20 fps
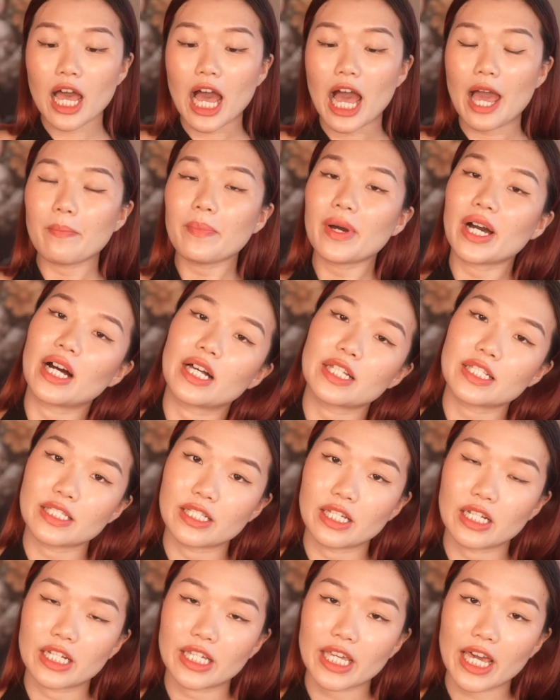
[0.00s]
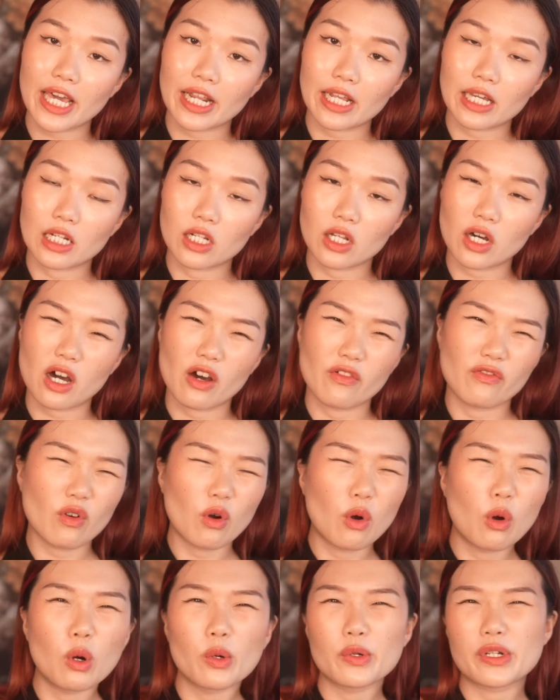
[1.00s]
I personally had a lot of
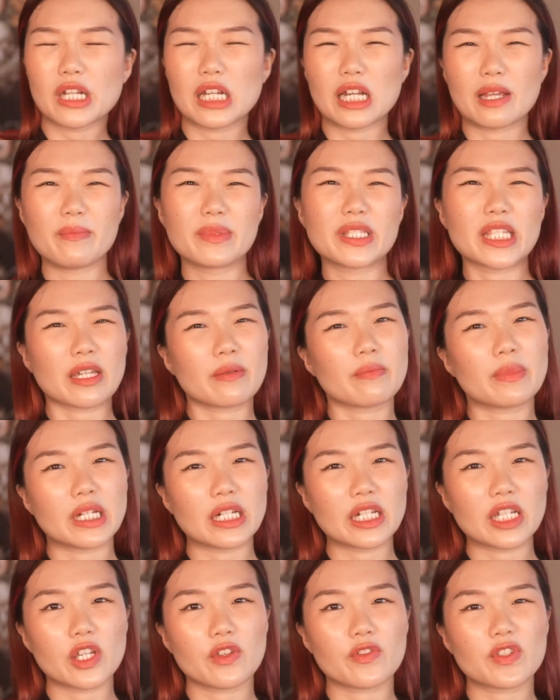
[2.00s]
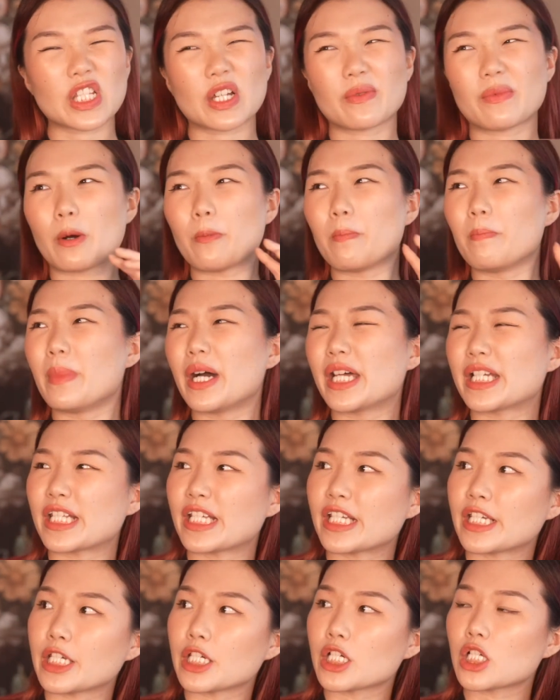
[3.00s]
old limiting beliefs about
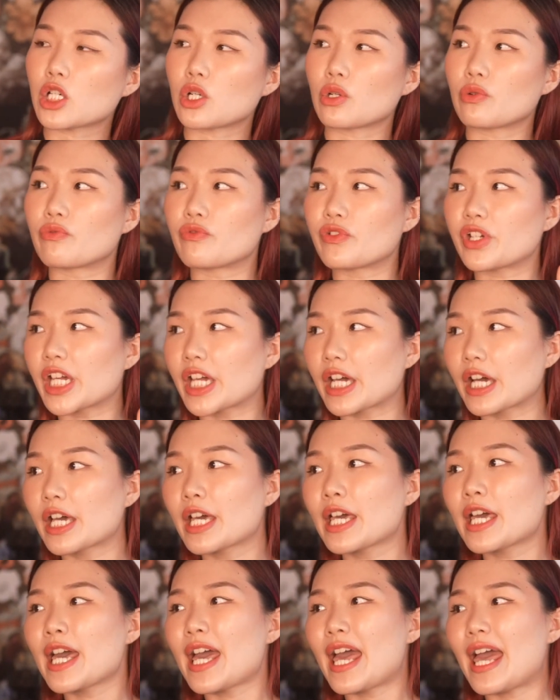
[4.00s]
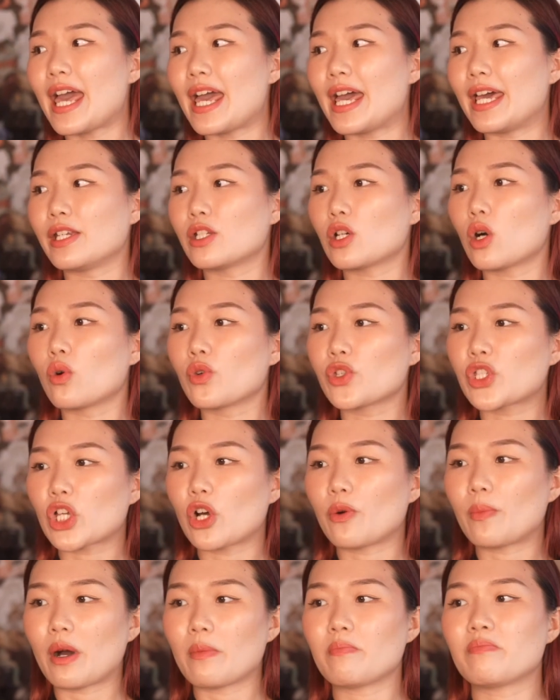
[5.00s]
money, career, and also
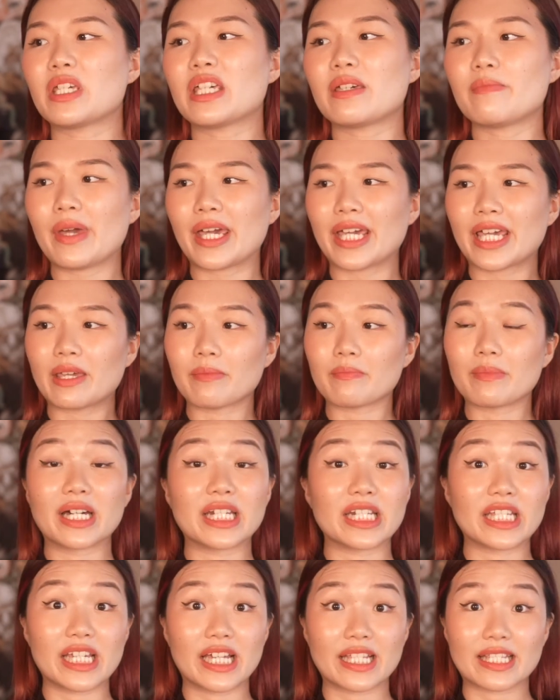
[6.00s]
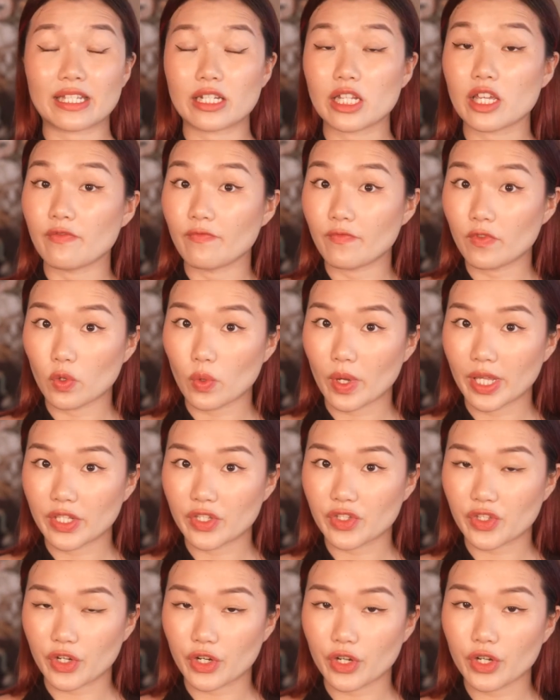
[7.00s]
about me making money as an
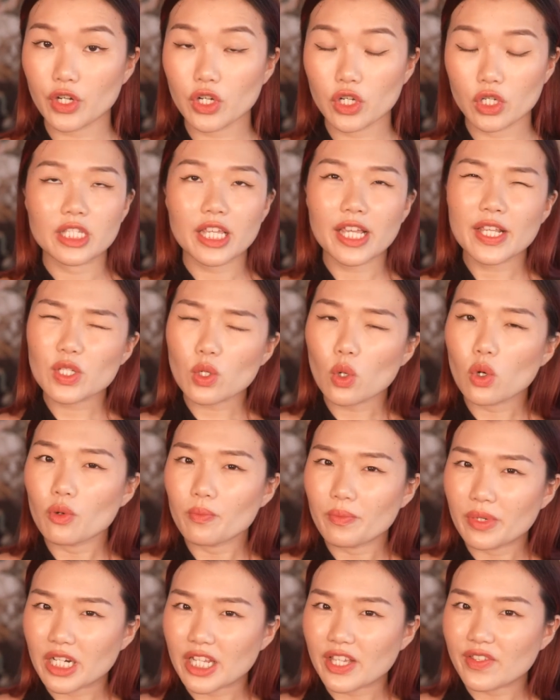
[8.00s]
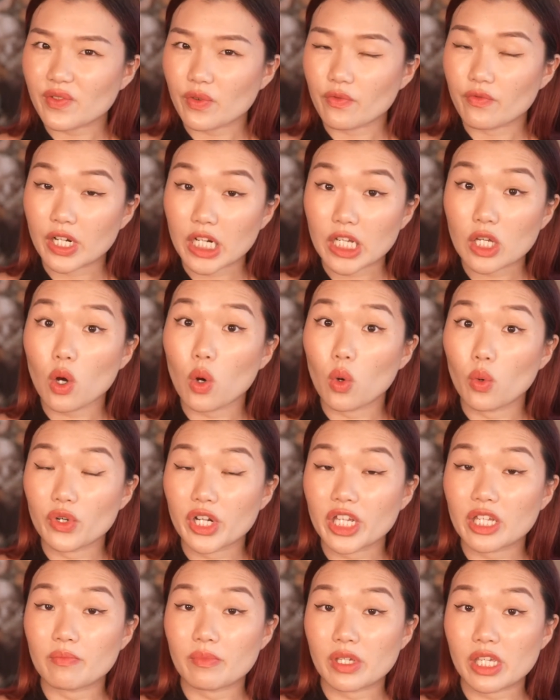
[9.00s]
influencer. These old beliefs were really
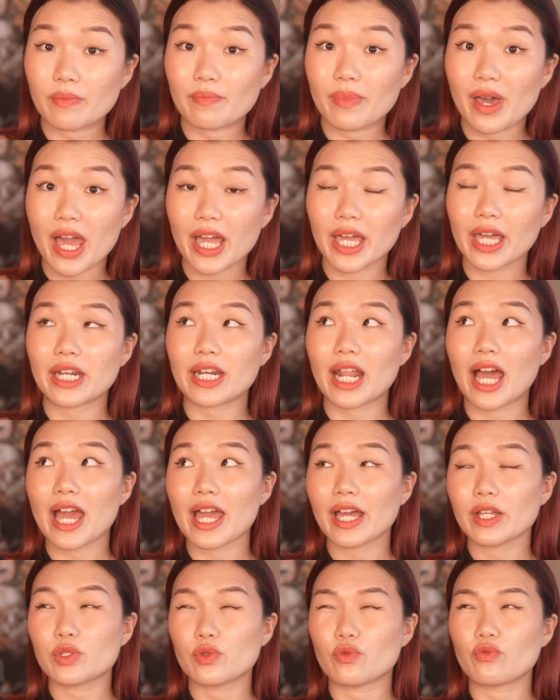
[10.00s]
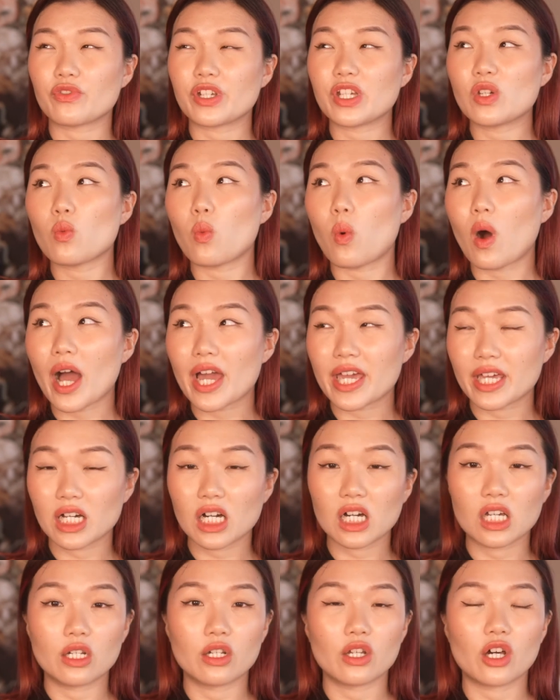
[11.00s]
holding me back, and I had to rewire
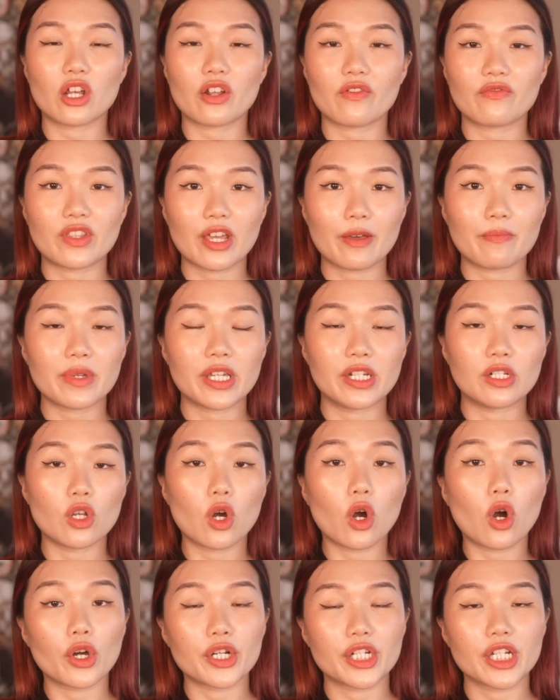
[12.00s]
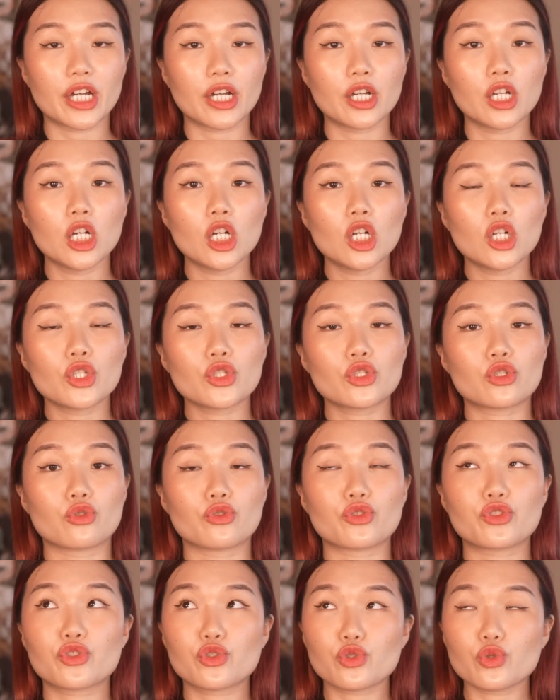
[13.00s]
a lot of them in order to
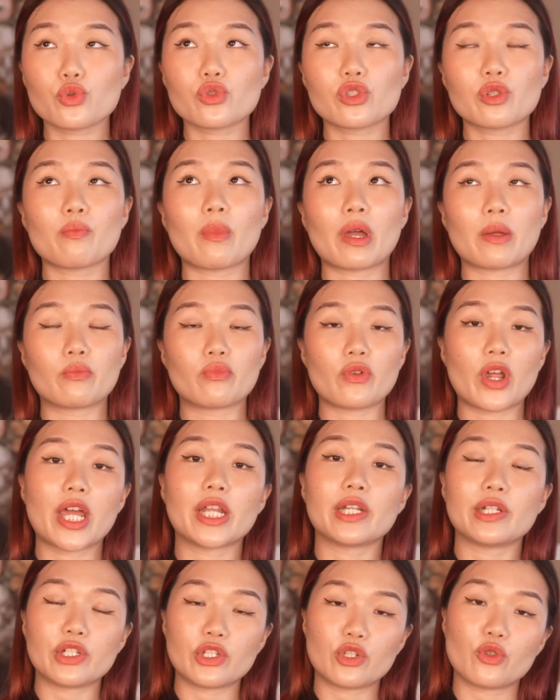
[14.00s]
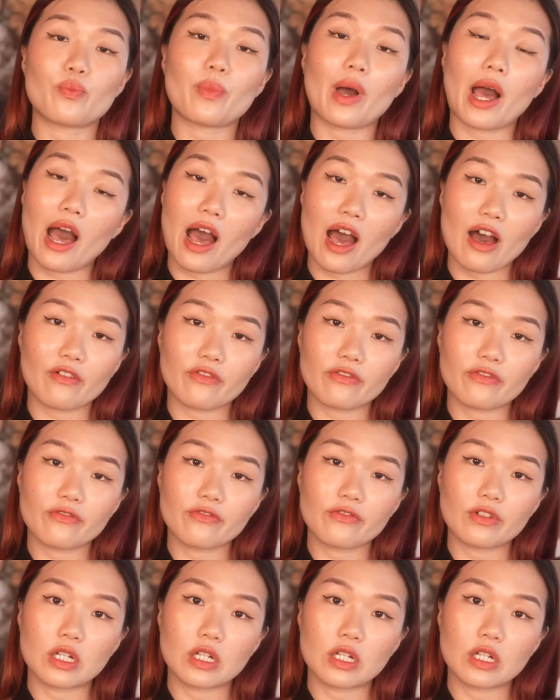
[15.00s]
suit my brand new path.